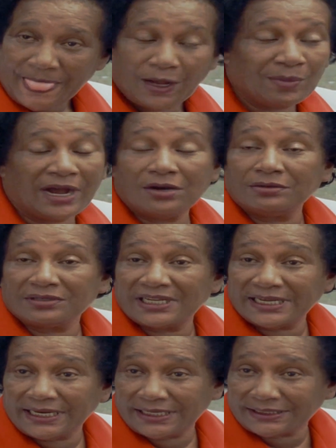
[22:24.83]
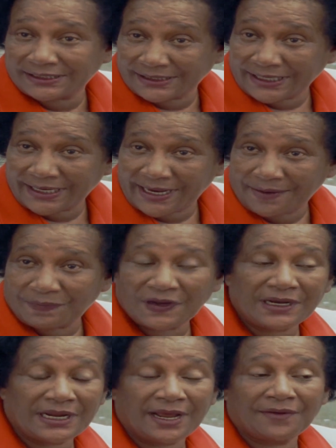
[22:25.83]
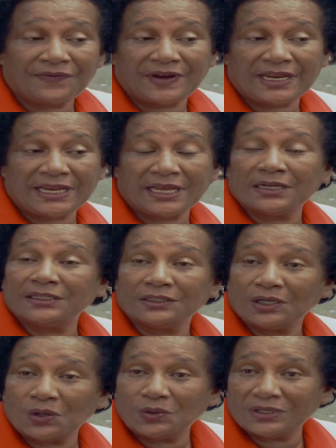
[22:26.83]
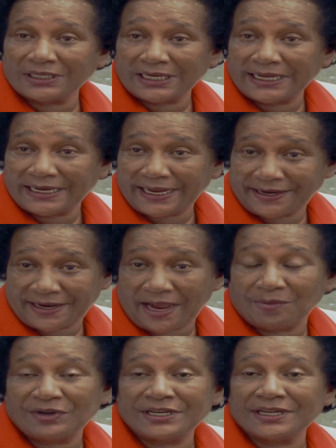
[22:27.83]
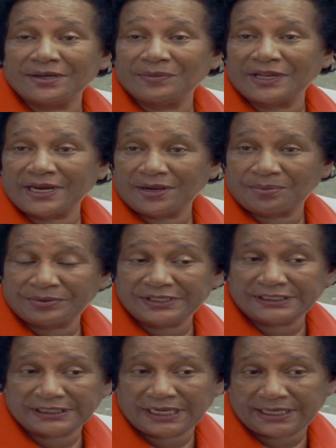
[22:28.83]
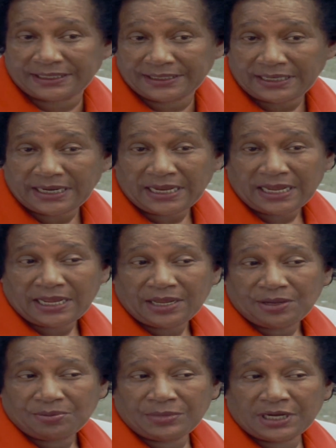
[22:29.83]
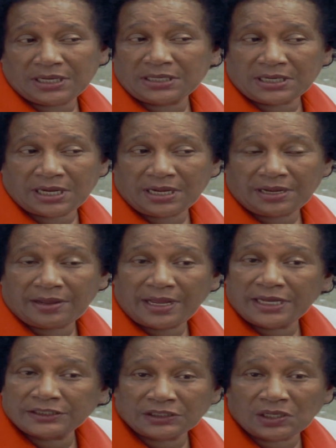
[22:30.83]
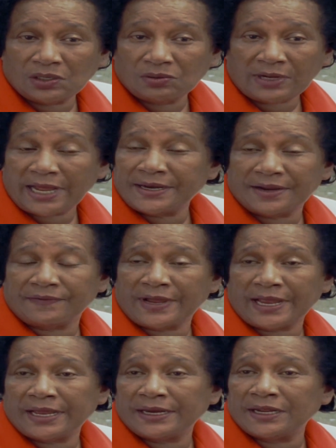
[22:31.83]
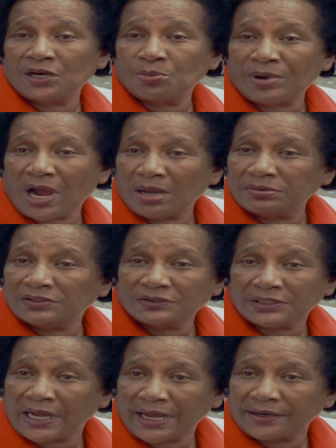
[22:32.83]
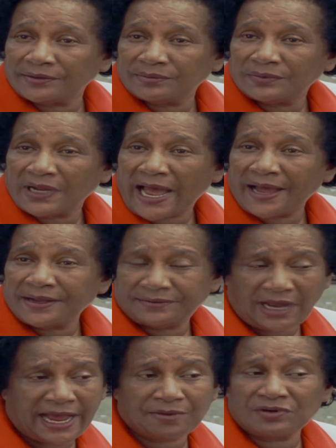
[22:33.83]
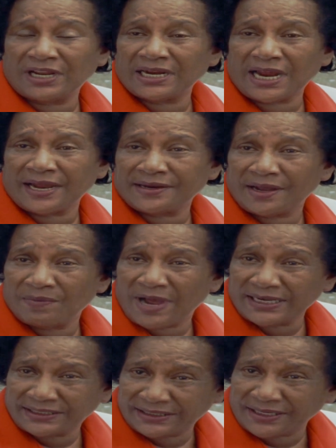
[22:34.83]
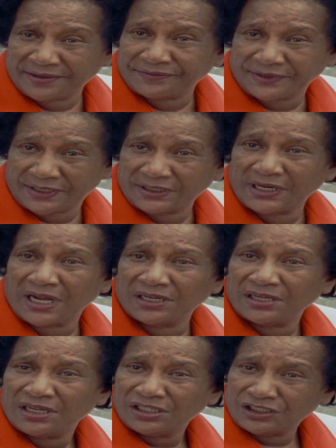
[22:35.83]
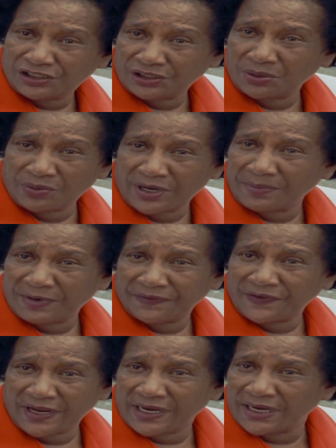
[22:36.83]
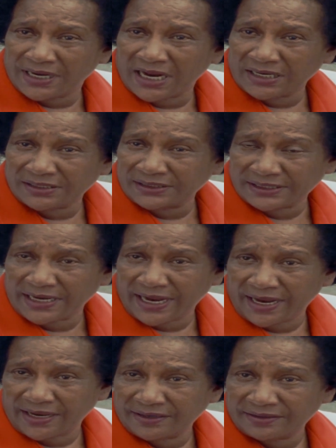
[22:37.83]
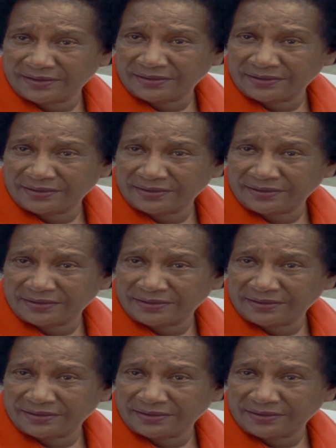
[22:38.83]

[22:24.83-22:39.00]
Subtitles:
My own kids say that, but after they get a little older, then they come and tell me they appreciate it. But as a whole, I never had any problems out of. I would get out there myself and show them if they didn't understand.